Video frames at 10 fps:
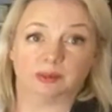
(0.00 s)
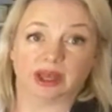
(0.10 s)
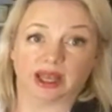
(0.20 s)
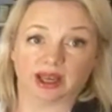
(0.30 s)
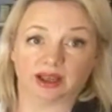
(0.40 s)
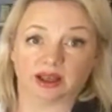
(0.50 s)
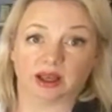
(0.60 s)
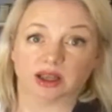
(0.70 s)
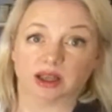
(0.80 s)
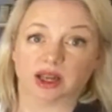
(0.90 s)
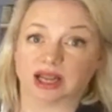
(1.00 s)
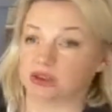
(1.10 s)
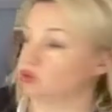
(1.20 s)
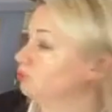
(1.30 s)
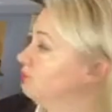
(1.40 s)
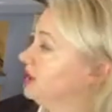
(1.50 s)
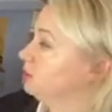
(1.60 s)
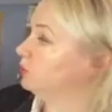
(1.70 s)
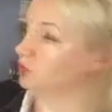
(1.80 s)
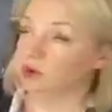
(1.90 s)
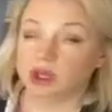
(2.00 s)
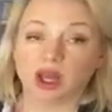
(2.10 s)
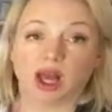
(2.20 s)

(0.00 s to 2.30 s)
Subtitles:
being a natural breathable